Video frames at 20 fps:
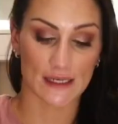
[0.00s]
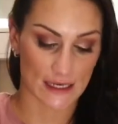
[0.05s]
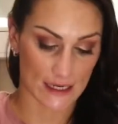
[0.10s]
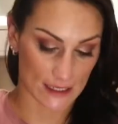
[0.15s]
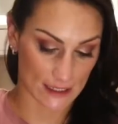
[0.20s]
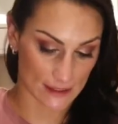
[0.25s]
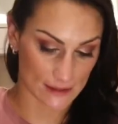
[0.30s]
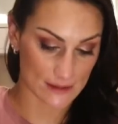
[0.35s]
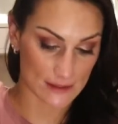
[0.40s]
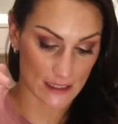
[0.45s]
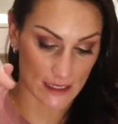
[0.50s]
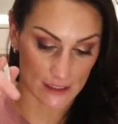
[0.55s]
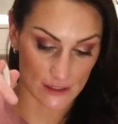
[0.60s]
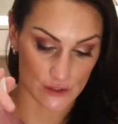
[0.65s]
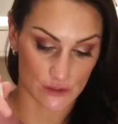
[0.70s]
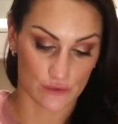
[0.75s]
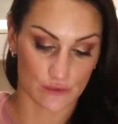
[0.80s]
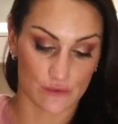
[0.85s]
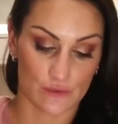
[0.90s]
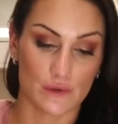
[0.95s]
and I
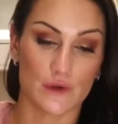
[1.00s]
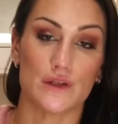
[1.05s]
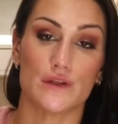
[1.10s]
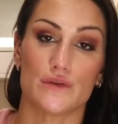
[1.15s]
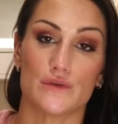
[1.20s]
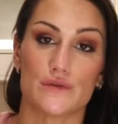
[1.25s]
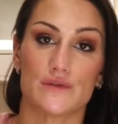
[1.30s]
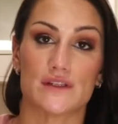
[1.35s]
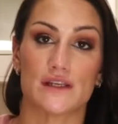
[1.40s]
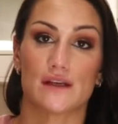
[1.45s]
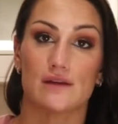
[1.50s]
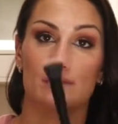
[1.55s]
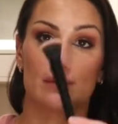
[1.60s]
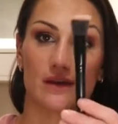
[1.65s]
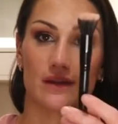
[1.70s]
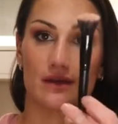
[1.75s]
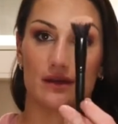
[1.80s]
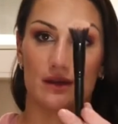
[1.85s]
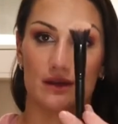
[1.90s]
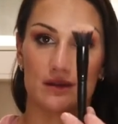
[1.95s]
do use it
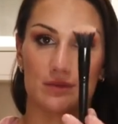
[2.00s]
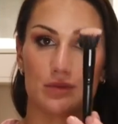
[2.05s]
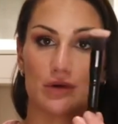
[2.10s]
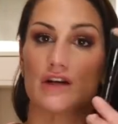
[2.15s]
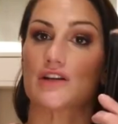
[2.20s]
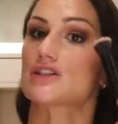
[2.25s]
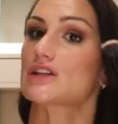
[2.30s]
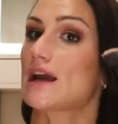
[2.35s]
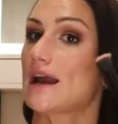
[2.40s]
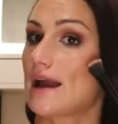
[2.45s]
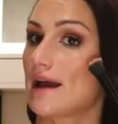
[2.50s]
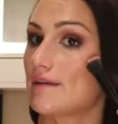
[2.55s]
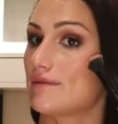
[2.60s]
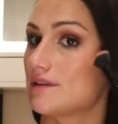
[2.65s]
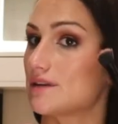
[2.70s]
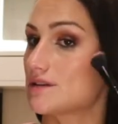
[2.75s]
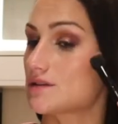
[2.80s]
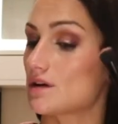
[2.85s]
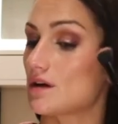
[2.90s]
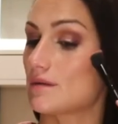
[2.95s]
with this brush. I have
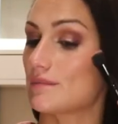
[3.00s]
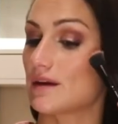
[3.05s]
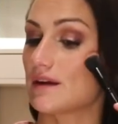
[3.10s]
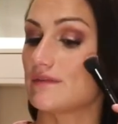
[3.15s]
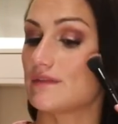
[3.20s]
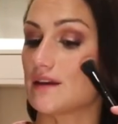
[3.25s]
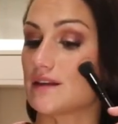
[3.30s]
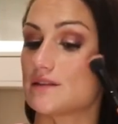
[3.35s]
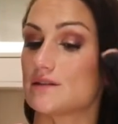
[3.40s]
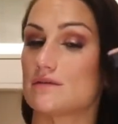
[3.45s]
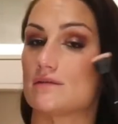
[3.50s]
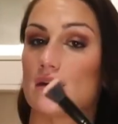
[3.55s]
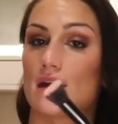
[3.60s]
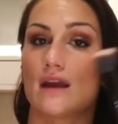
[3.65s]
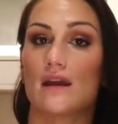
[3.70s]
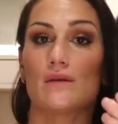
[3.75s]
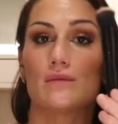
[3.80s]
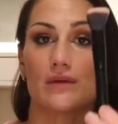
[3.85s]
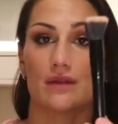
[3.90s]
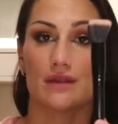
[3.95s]
this on my face
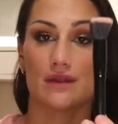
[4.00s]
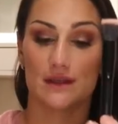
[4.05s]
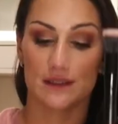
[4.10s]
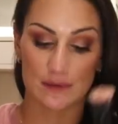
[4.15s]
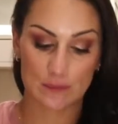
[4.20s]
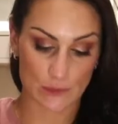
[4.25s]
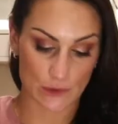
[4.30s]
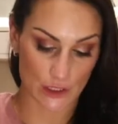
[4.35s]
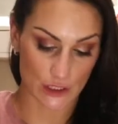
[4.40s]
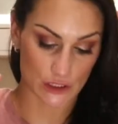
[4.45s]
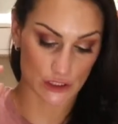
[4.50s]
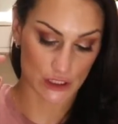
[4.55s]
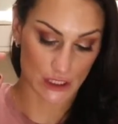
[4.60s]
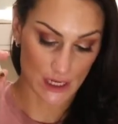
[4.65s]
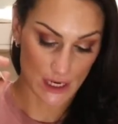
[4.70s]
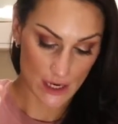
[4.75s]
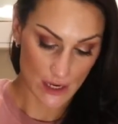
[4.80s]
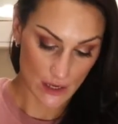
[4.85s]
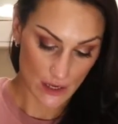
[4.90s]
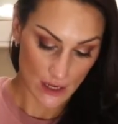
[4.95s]
today with this brush
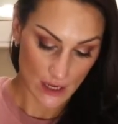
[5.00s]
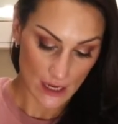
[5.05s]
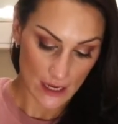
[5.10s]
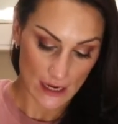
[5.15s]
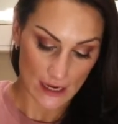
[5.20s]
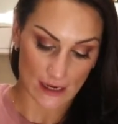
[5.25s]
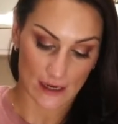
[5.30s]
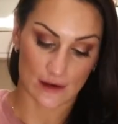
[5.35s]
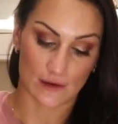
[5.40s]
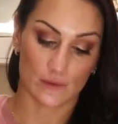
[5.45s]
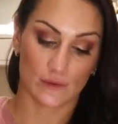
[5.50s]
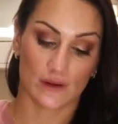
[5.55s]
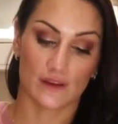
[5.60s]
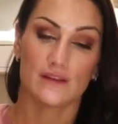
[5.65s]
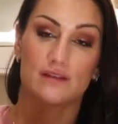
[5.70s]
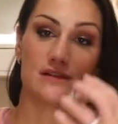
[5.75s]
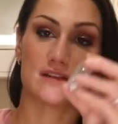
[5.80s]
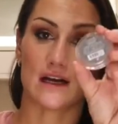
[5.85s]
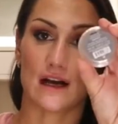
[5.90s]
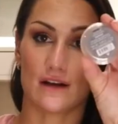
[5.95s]
and
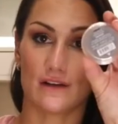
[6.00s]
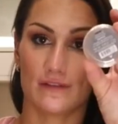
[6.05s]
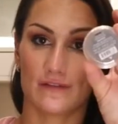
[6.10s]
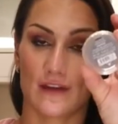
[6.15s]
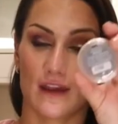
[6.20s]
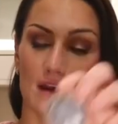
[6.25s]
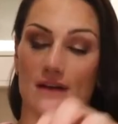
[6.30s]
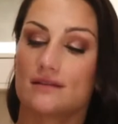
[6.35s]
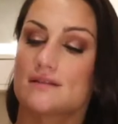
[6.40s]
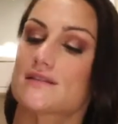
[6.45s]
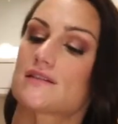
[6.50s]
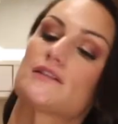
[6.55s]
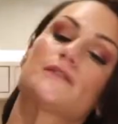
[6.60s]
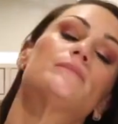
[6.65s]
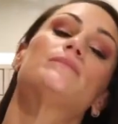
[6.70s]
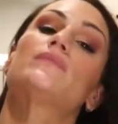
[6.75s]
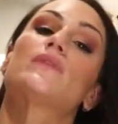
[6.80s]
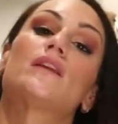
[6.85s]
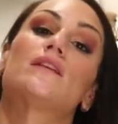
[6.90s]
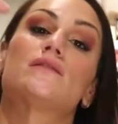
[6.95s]
with doll face.
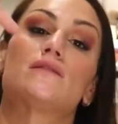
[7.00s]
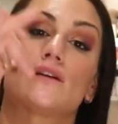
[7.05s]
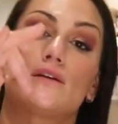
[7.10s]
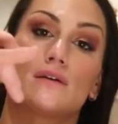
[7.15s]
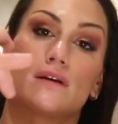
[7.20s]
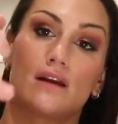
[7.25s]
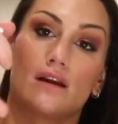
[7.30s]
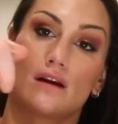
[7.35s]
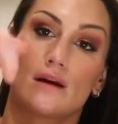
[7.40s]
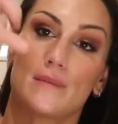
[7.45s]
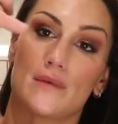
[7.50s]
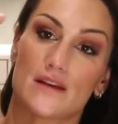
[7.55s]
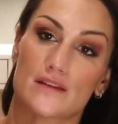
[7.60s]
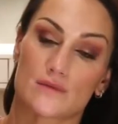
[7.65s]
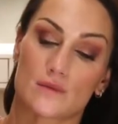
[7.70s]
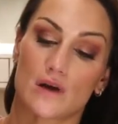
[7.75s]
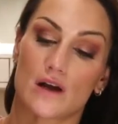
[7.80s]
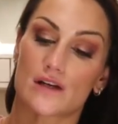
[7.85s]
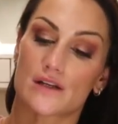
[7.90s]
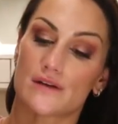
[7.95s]
So here I'm going to
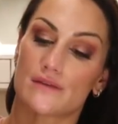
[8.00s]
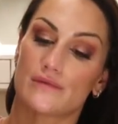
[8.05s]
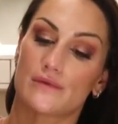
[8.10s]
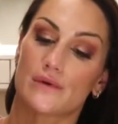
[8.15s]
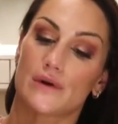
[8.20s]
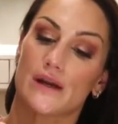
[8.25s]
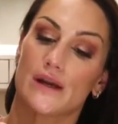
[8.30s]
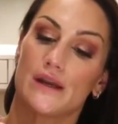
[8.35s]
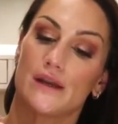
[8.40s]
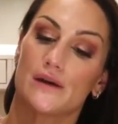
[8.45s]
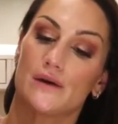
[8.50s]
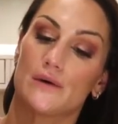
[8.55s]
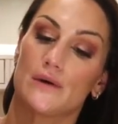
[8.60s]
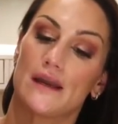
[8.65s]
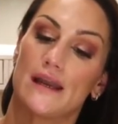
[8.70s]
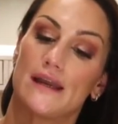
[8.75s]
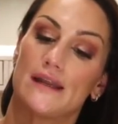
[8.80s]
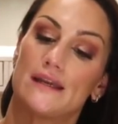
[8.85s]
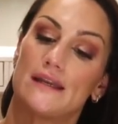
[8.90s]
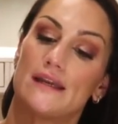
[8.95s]
swatch it for you
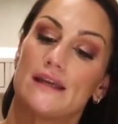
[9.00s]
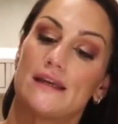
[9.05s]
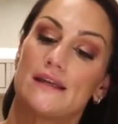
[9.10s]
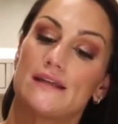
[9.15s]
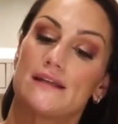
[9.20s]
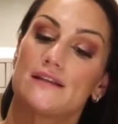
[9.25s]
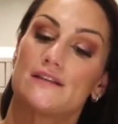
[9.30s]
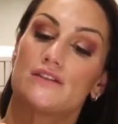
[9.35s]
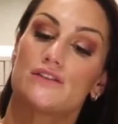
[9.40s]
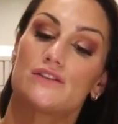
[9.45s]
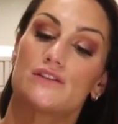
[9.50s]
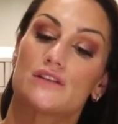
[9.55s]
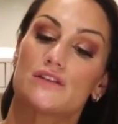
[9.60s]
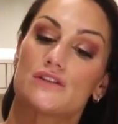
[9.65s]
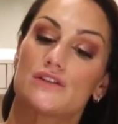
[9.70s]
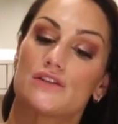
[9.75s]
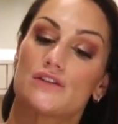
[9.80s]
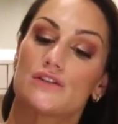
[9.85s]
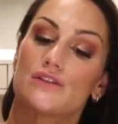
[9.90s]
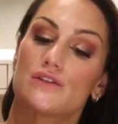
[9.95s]
and it is
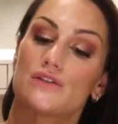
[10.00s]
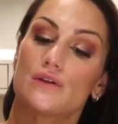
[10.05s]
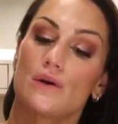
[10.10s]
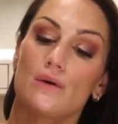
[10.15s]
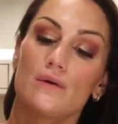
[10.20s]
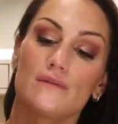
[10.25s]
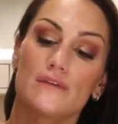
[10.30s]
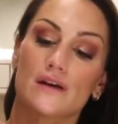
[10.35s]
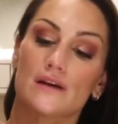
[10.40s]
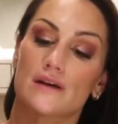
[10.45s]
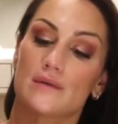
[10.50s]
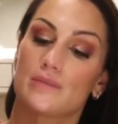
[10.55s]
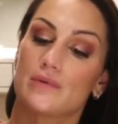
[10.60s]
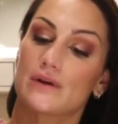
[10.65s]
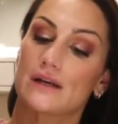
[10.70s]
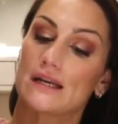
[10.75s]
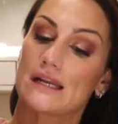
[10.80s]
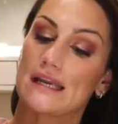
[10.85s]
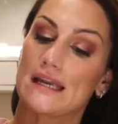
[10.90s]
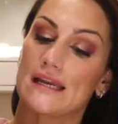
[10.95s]
just so very
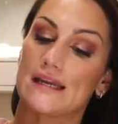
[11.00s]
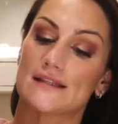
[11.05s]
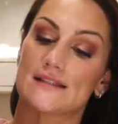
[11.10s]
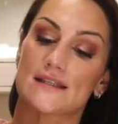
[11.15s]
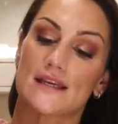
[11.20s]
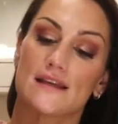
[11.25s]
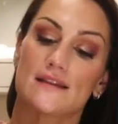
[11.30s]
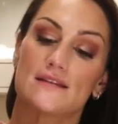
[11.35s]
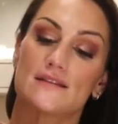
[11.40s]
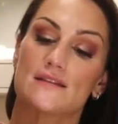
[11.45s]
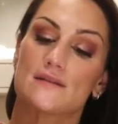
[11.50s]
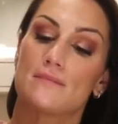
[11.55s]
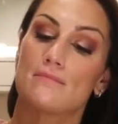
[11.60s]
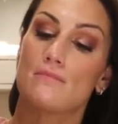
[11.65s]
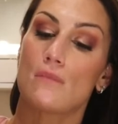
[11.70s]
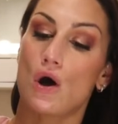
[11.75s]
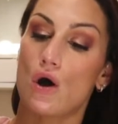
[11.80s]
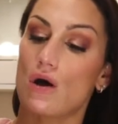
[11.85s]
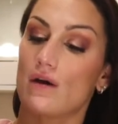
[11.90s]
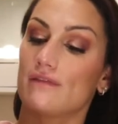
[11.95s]
pretty. It's like this
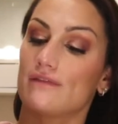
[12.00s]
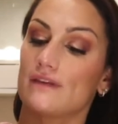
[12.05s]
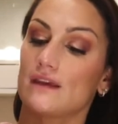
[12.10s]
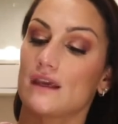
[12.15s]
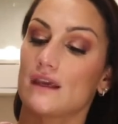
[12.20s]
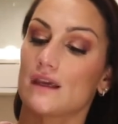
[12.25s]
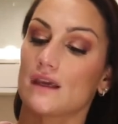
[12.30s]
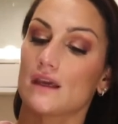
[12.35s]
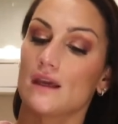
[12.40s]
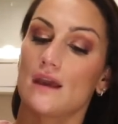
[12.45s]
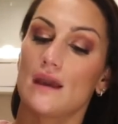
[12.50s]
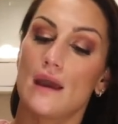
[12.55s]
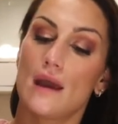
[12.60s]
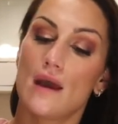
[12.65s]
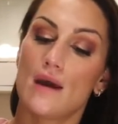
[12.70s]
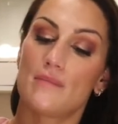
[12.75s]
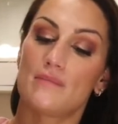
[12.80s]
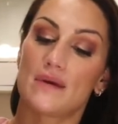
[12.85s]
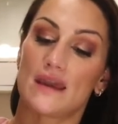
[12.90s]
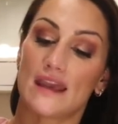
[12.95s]
mauve
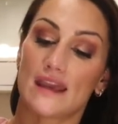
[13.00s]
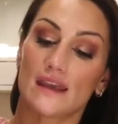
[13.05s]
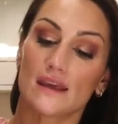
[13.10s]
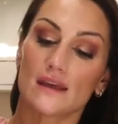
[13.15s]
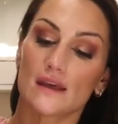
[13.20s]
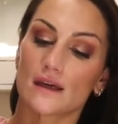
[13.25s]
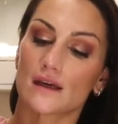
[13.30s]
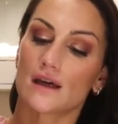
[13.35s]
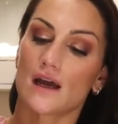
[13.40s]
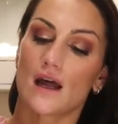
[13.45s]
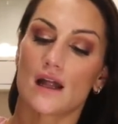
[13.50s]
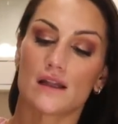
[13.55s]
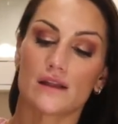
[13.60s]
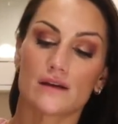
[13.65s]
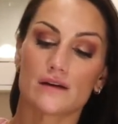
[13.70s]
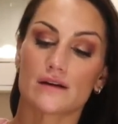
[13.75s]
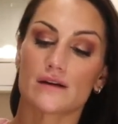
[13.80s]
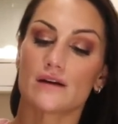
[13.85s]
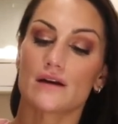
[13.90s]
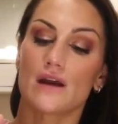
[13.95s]
pink
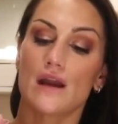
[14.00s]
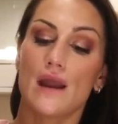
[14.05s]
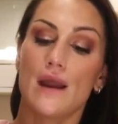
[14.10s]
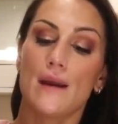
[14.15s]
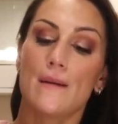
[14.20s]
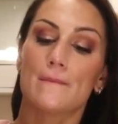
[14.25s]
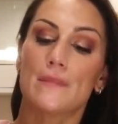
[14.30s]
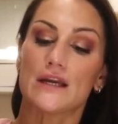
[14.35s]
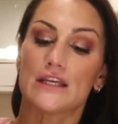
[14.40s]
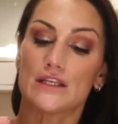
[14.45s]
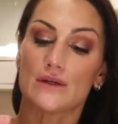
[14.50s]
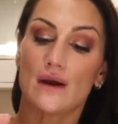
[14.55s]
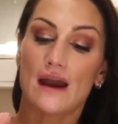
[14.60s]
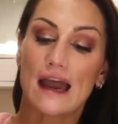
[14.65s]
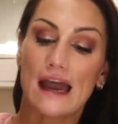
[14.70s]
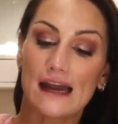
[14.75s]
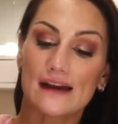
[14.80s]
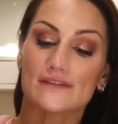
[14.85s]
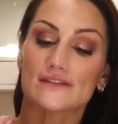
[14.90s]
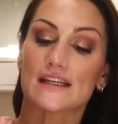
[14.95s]
color, but you
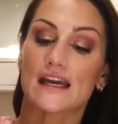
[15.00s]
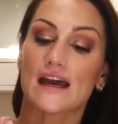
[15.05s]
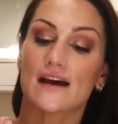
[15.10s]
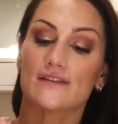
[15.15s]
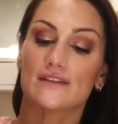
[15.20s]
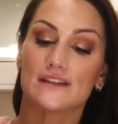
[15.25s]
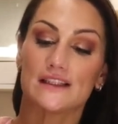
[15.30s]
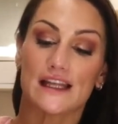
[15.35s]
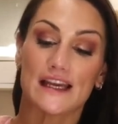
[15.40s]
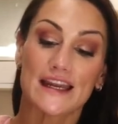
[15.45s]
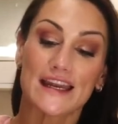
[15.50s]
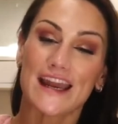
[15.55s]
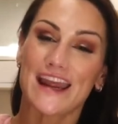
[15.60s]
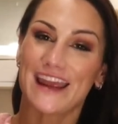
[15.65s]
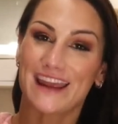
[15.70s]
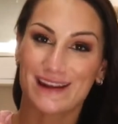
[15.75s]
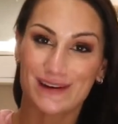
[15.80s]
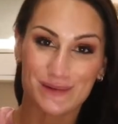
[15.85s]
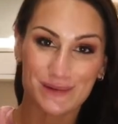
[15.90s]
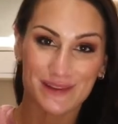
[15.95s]
have to have a light
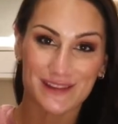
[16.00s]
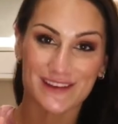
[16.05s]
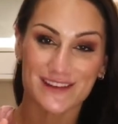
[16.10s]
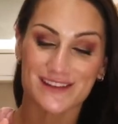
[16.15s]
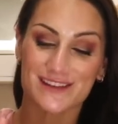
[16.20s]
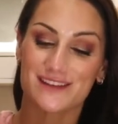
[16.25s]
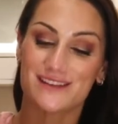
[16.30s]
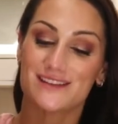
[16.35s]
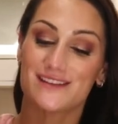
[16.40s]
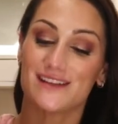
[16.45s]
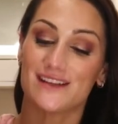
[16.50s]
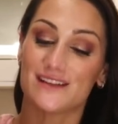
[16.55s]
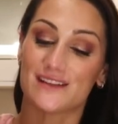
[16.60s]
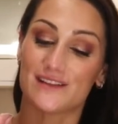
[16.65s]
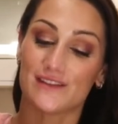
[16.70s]
hand with this because it is